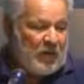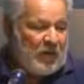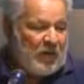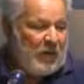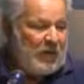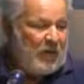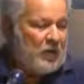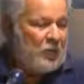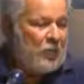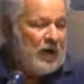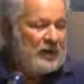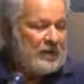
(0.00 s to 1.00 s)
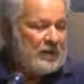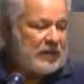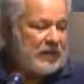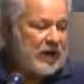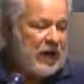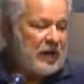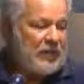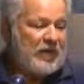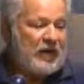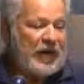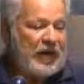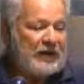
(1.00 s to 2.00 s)
What are the
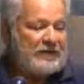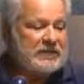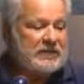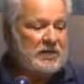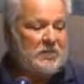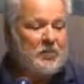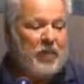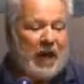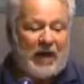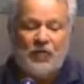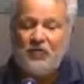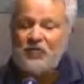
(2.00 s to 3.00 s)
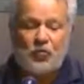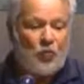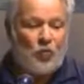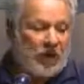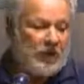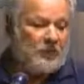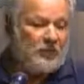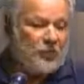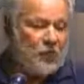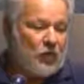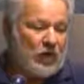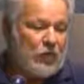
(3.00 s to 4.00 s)
enlightened companions waiting for
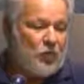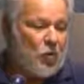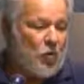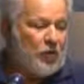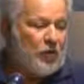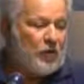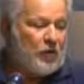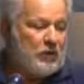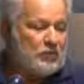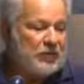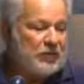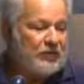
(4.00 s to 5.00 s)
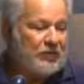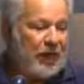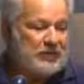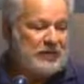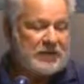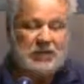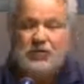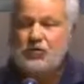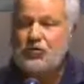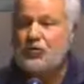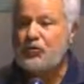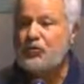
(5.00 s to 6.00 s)
in order to effect
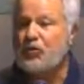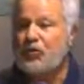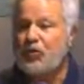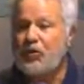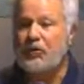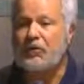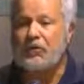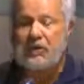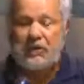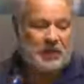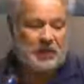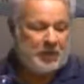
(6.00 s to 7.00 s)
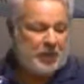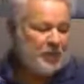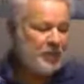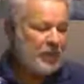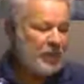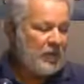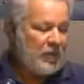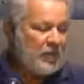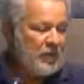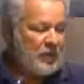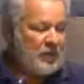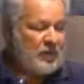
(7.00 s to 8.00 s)
true brotherhood?
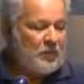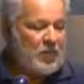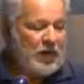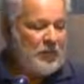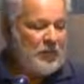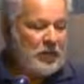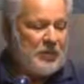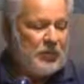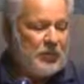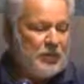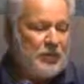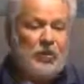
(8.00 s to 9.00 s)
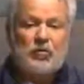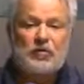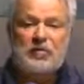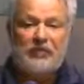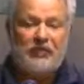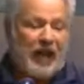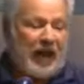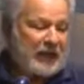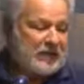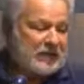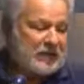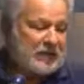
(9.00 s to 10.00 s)
Many people overlook the fact
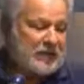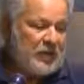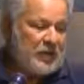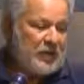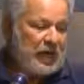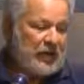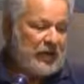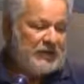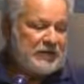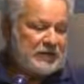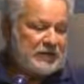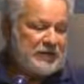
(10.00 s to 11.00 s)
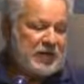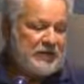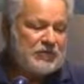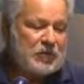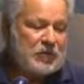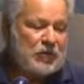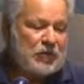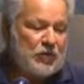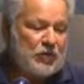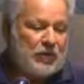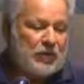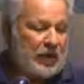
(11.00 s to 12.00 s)
that legitimate
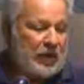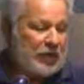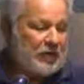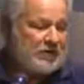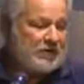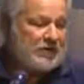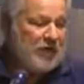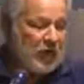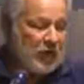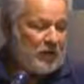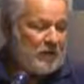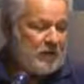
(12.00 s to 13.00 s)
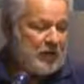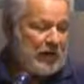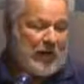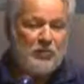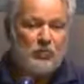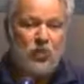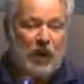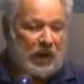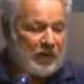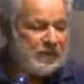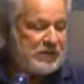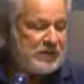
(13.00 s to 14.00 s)
solidarity is scarce in
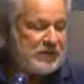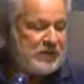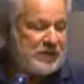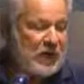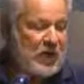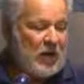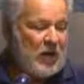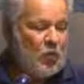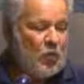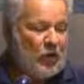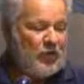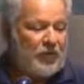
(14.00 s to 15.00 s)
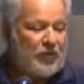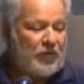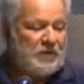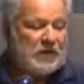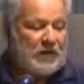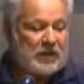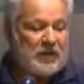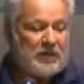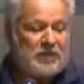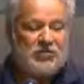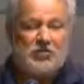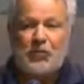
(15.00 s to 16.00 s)
places where there is little
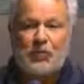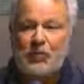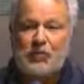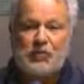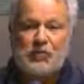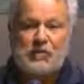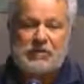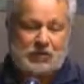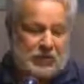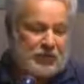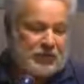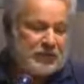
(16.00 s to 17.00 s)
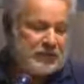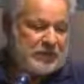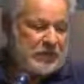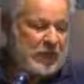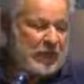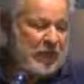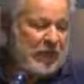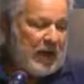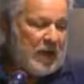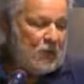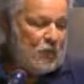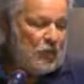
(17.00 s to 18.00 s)
spiritual service and
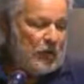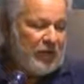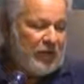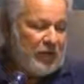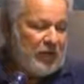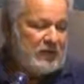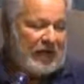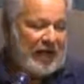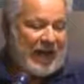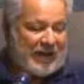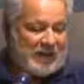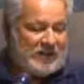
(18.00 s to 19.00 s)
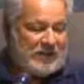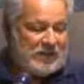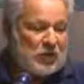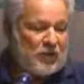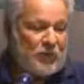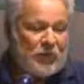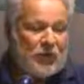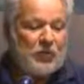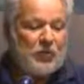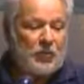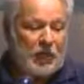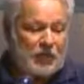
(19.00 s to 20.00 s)
where there is an excess of
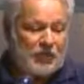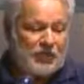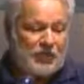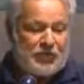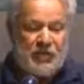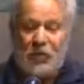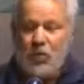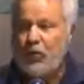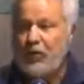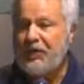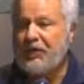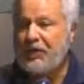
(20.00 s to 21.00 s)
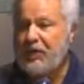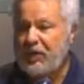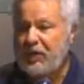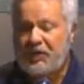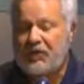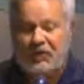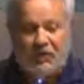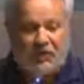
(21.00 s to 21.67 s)
preoccupation with criticism.